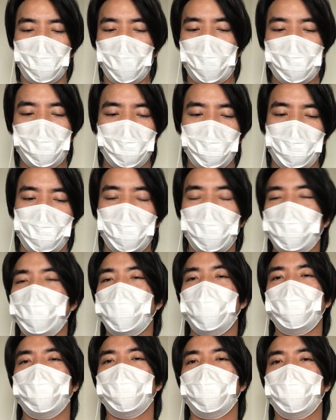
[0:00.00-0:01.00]
That's, that's
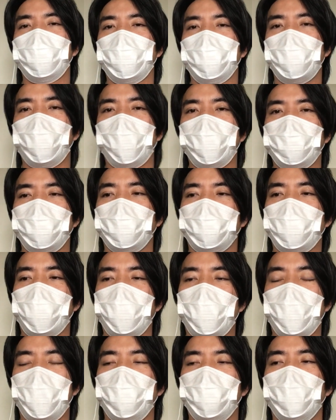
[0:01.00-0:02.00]
such, such a waste of
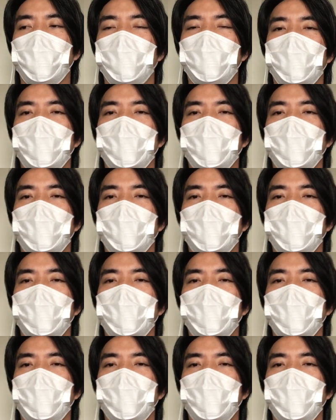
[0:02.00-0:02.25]
time.